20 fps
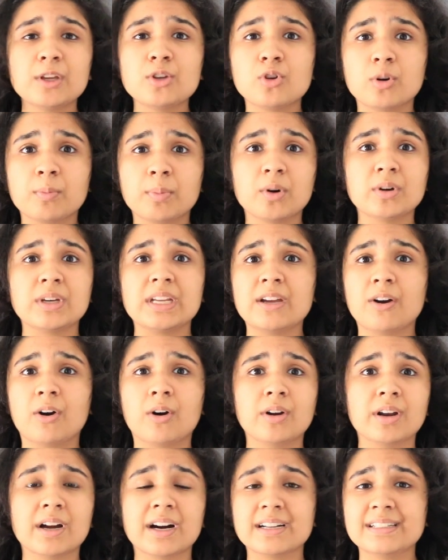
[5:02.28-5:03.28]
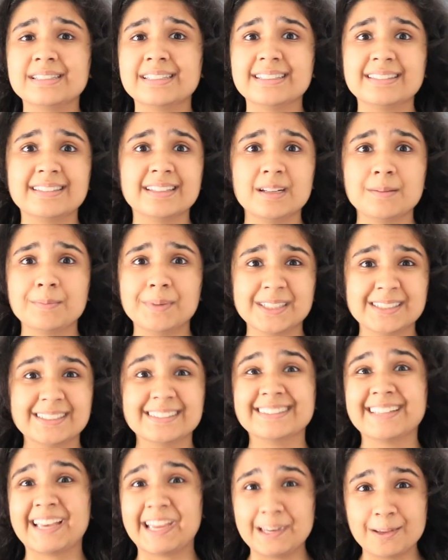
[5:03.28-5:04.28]
in your body on a day-to-day
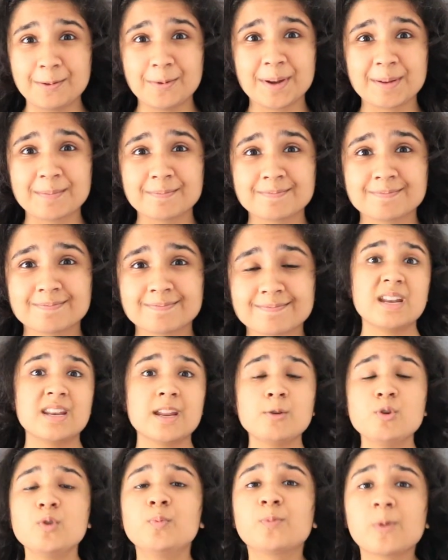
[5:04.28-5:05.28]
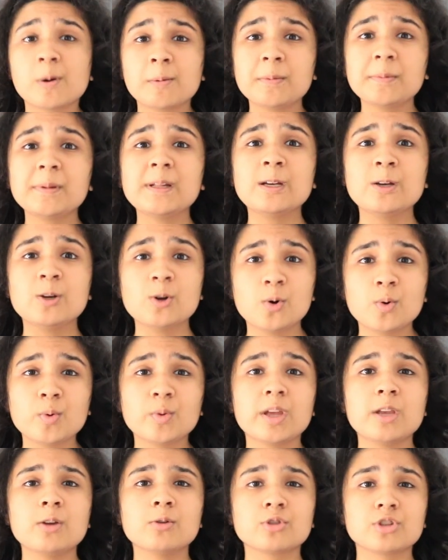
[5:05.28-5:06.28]
basis anyway. Now you probably know
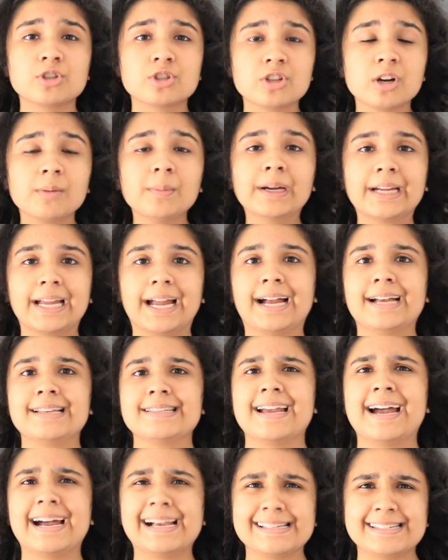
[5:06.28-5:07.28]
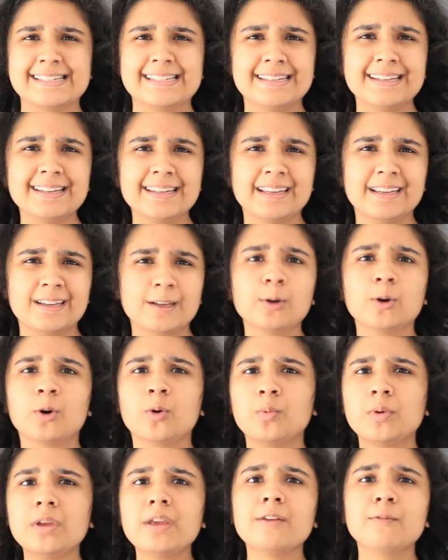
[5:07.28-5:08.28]
that your stomach has acid in it. You know,
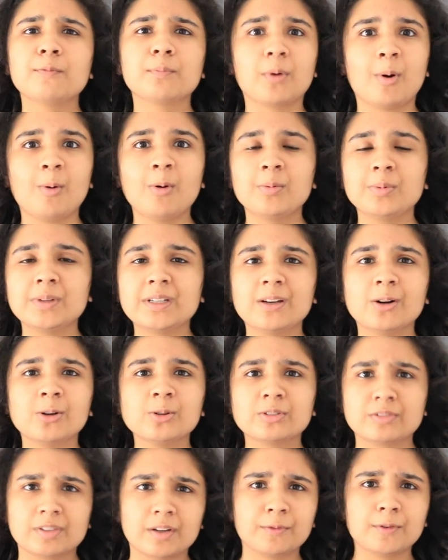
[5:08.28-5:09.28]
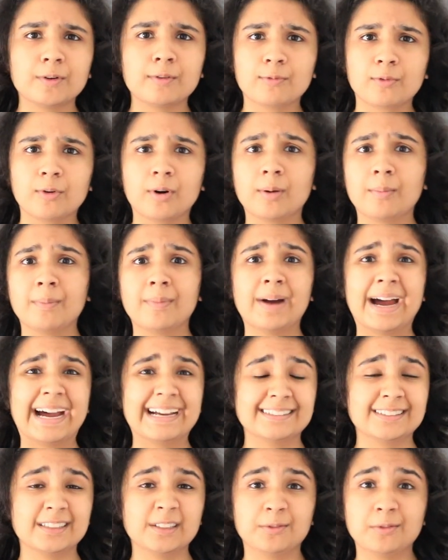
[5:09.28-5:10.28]
we've probably all suffered from
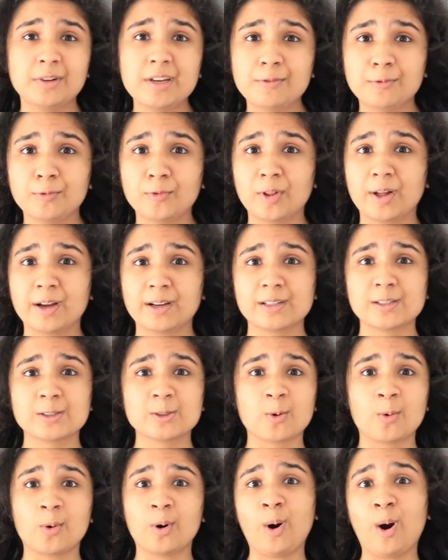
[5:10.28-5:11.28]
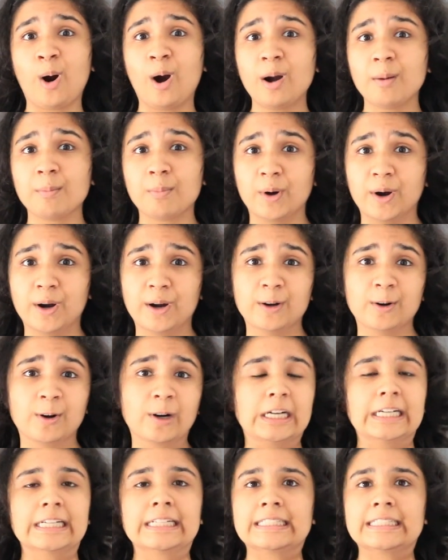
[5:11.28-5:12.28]
acid reflux or heartburn or